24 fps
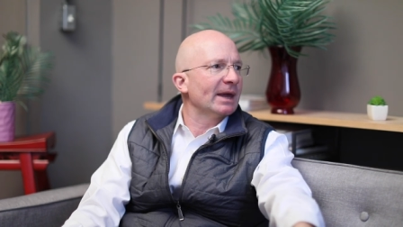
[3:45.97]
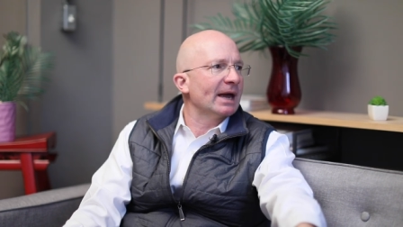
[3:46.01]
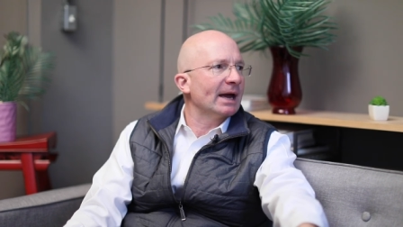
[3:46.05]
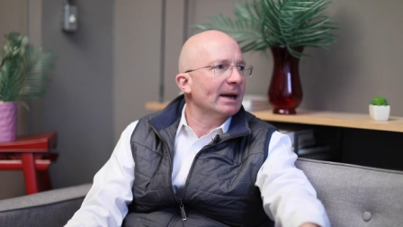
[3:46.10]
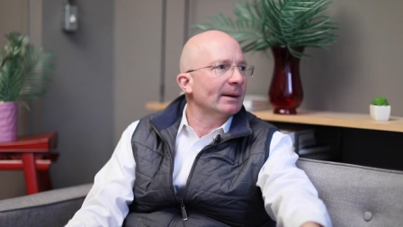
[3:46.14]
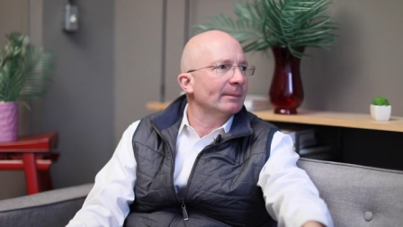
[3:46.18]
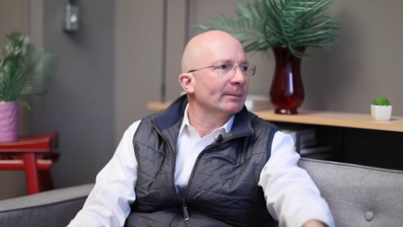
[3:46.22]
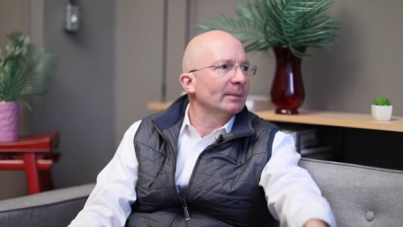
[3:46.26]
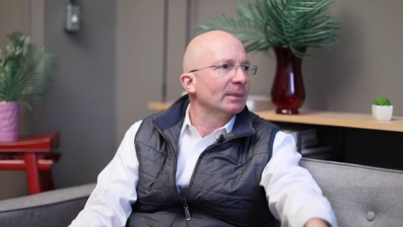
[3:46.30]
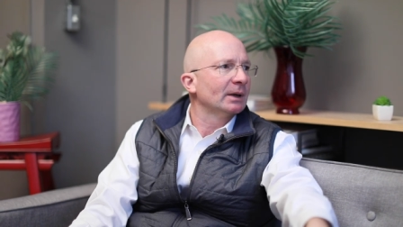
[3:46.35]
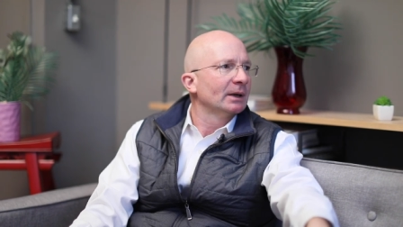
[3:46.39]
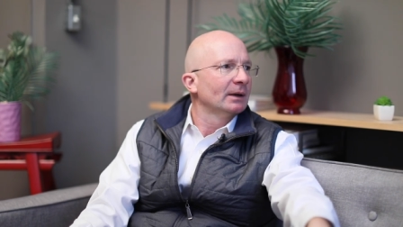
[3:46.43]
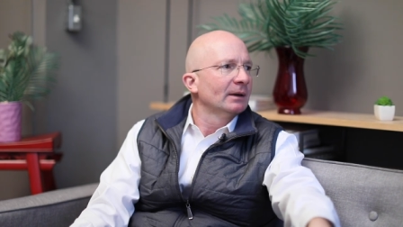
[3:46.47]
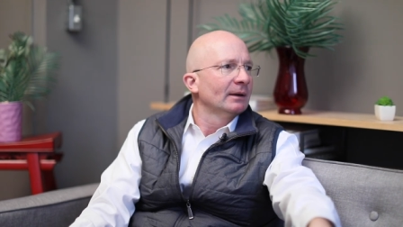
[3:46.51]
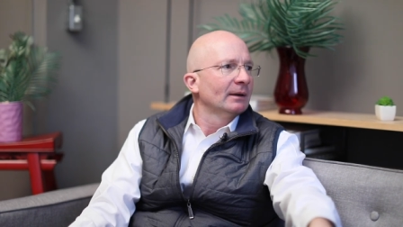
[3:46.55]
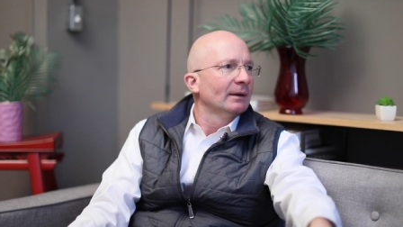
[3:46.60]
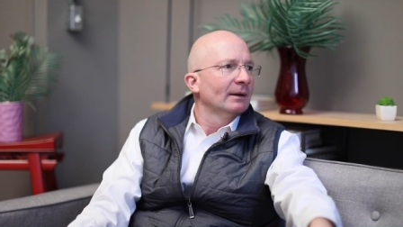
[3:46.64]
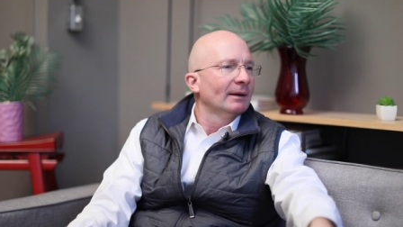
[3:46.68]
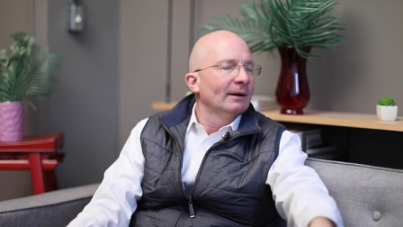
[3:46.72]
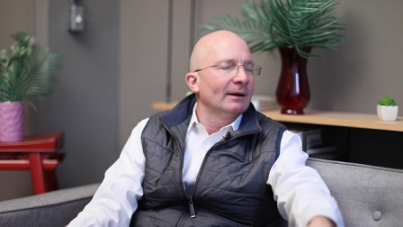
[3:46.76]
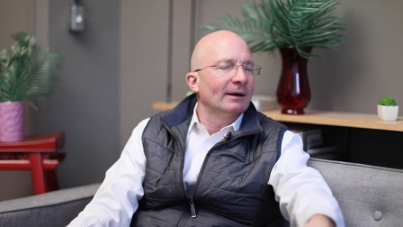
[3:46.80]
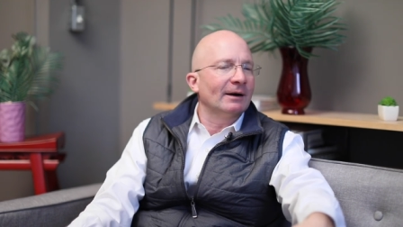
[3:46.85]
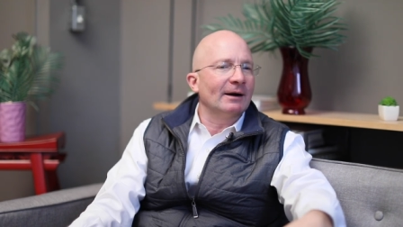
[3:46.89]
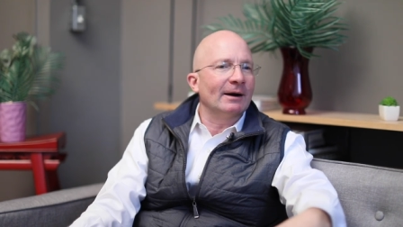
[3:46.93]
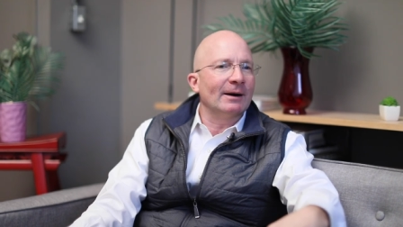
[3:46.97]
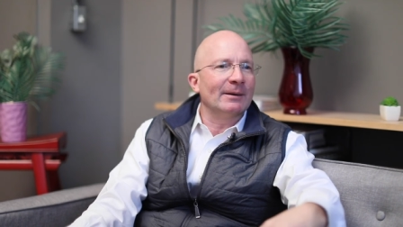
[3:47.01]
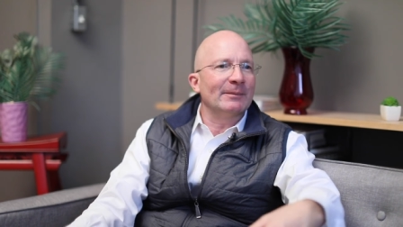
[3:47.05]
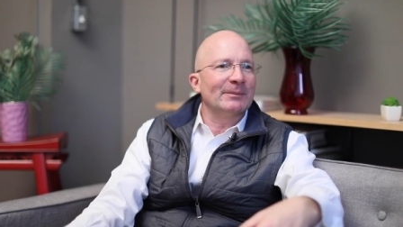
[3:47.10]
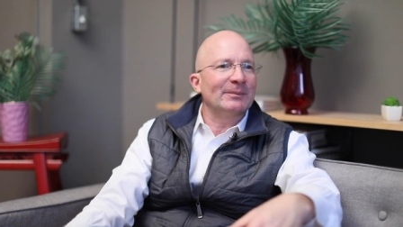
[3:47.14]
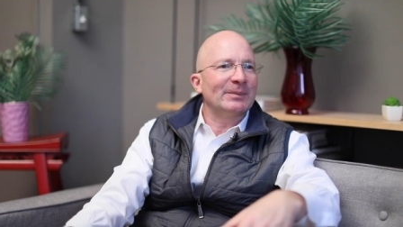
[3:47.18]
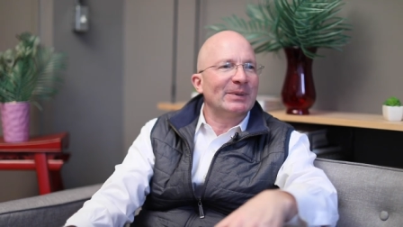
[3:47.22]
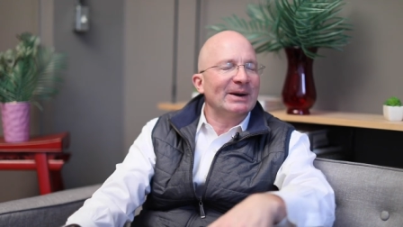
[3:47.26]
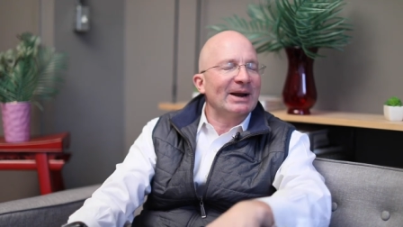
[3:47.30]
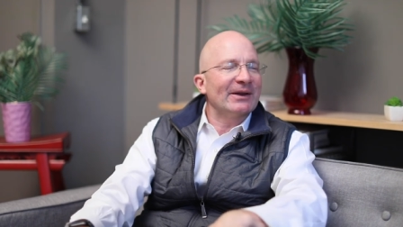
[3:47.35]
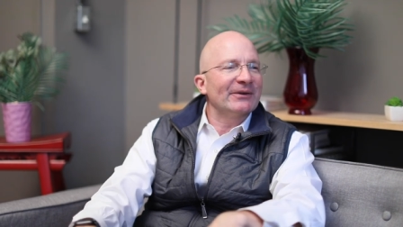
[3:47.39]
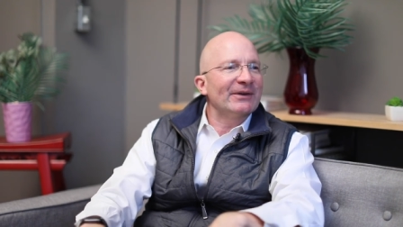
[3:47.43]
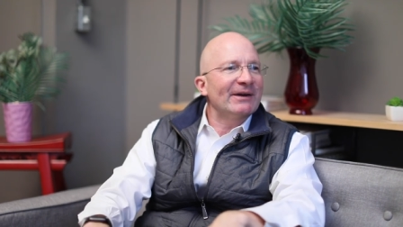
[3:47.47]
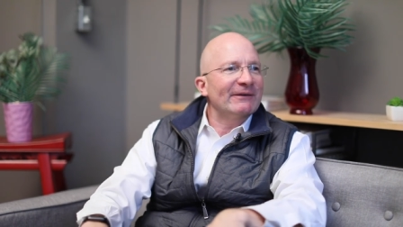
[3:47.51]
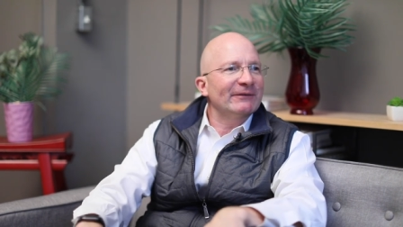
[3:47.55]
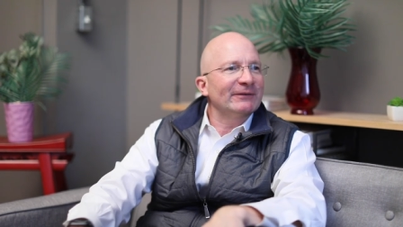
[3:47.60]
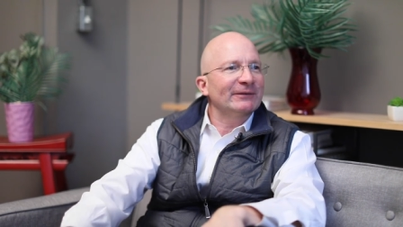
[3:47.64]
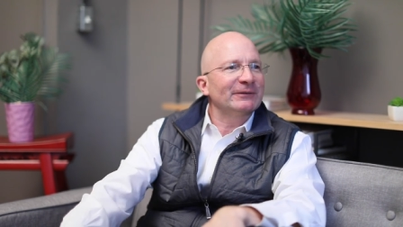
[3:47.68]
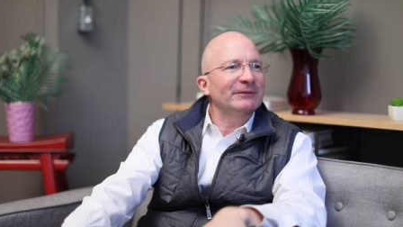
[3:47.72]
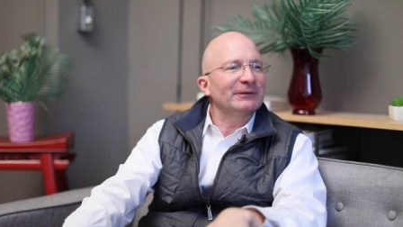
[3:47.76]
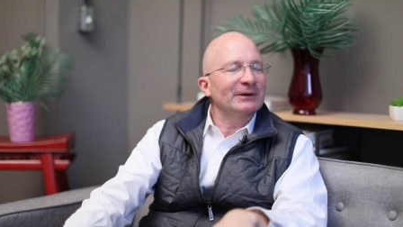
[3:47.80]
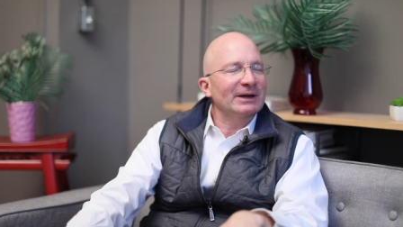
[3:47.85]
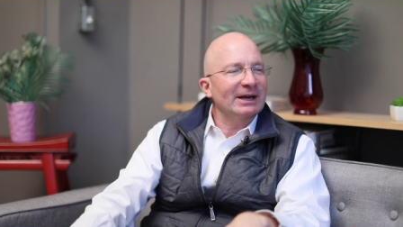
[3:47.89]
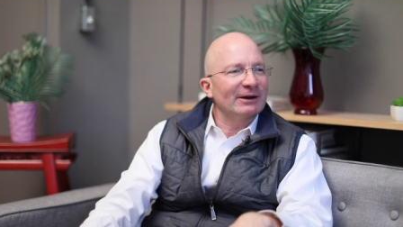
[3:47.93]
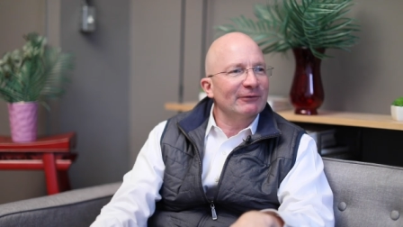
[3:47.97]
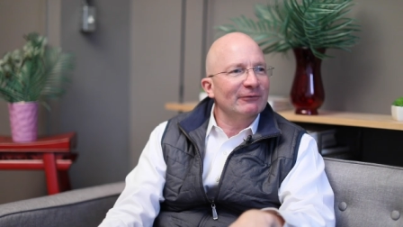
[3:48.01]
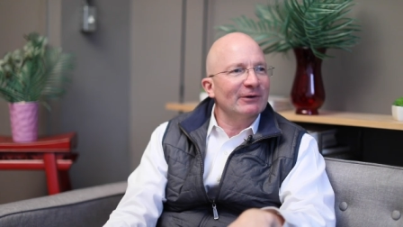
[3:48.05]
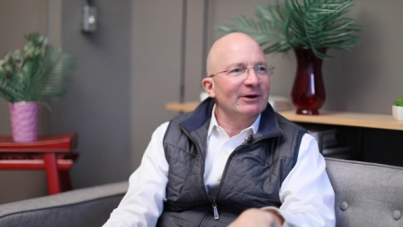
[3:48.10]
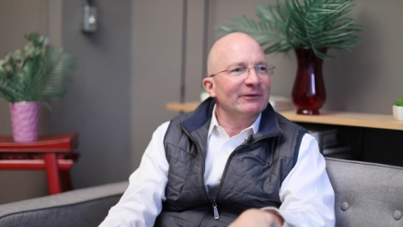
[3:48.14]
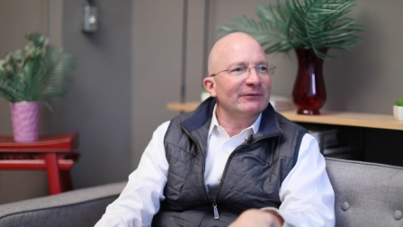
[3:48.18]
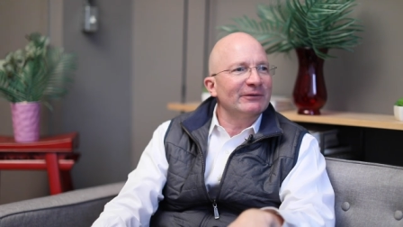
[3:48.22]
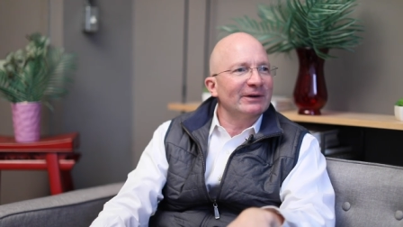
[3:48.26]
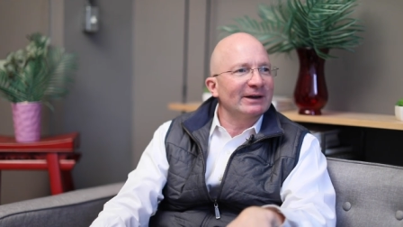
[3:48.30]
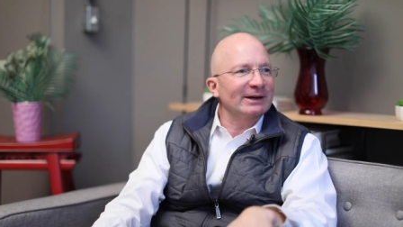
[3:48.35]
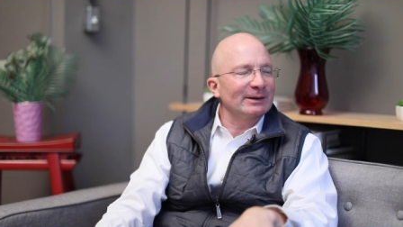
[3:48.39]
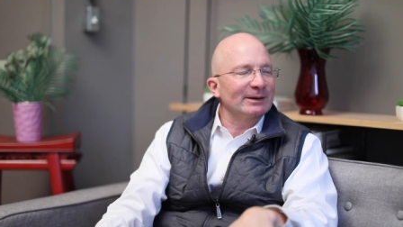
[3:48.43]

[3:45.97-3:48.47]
them. Um, but I'll never forget Ralph